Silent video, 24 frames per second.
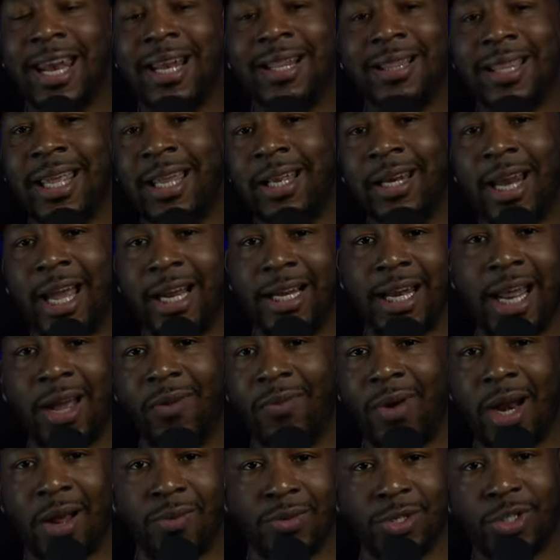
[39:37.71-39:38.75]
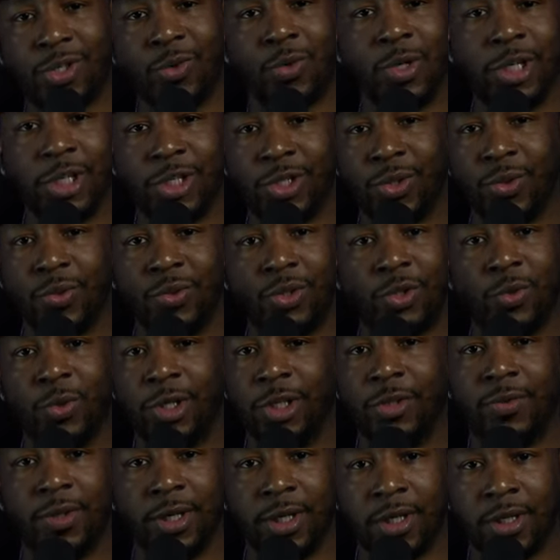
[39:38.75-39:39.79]
I didn't think like that when I was 22,
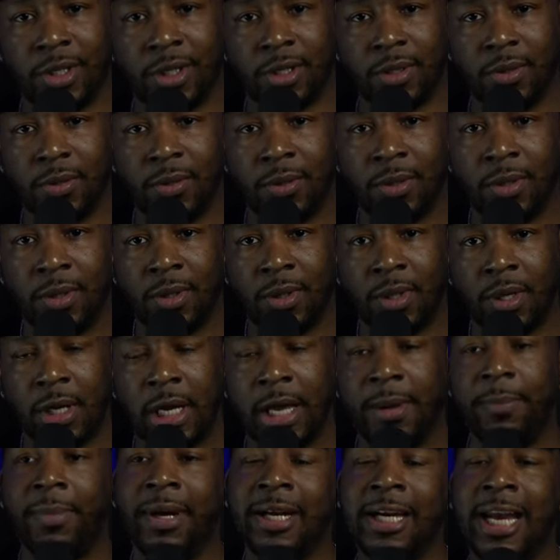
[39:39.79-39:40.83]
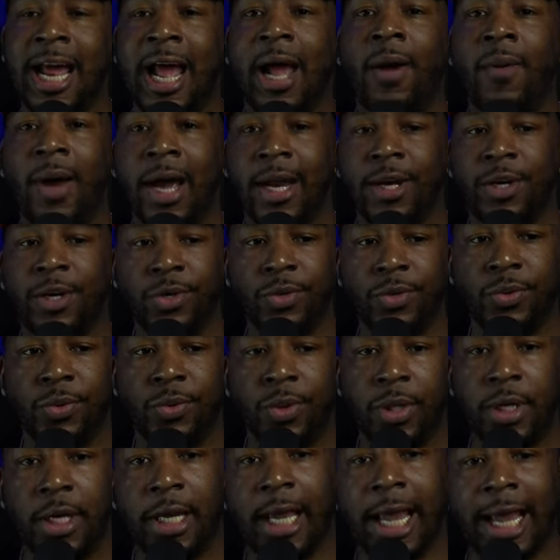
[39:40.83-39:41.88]
23 years old. But now I
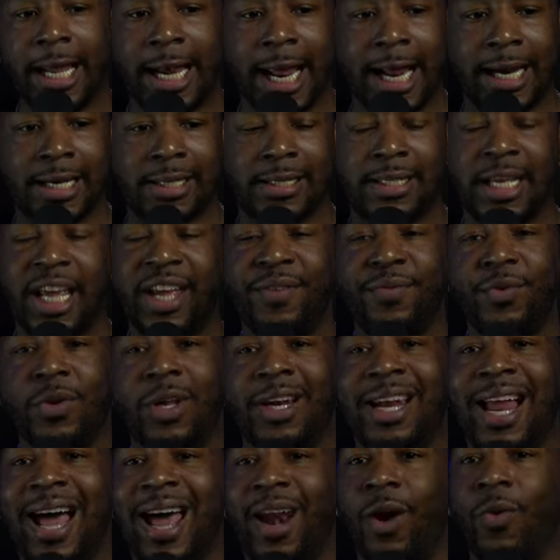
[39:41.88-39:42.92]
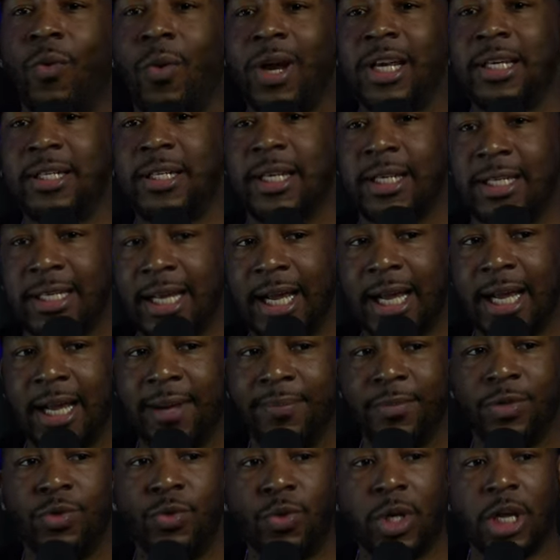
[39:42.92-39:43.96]
do. And that'll save you a lot of wasted
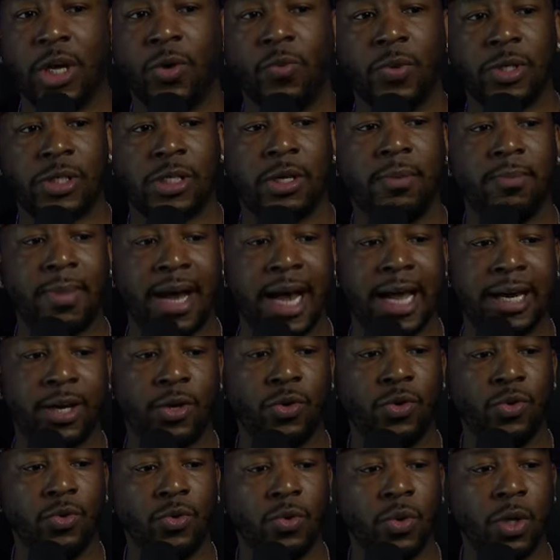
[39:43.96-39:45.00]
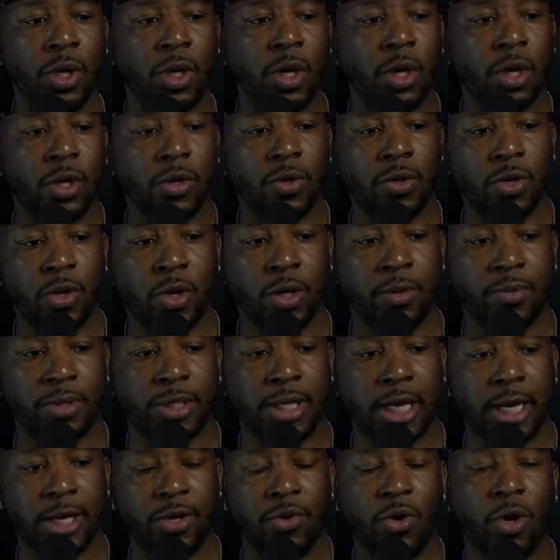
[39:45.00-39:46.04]
time. You get with somebody who, you know what
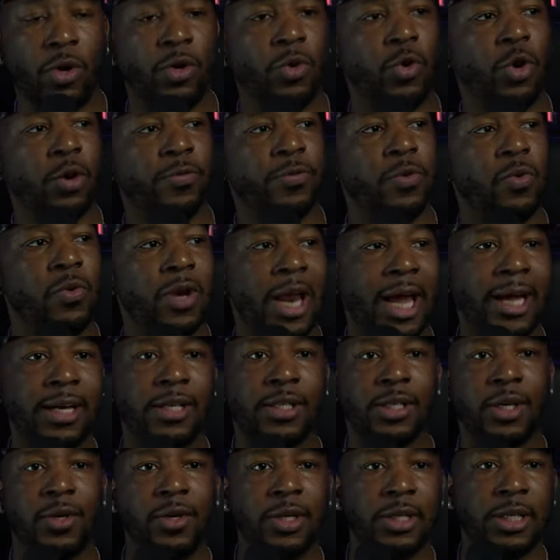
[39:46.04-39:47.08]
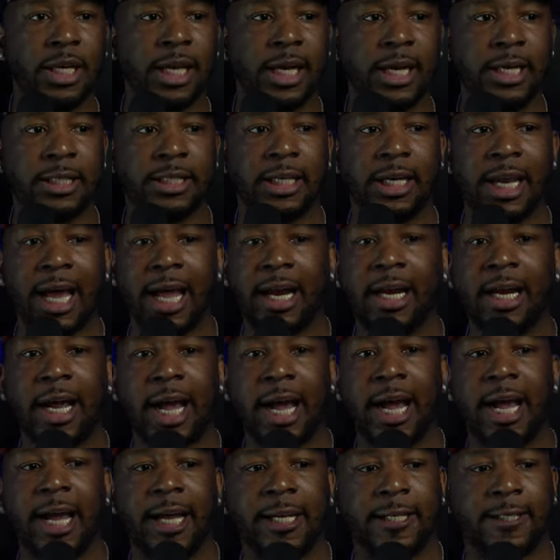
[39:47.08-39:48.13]
I'm saying, you don't know if you like certain things. A lot
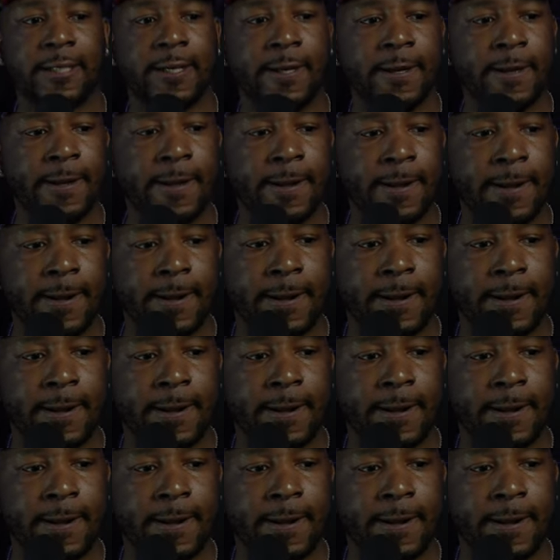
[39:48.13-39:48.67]
of guys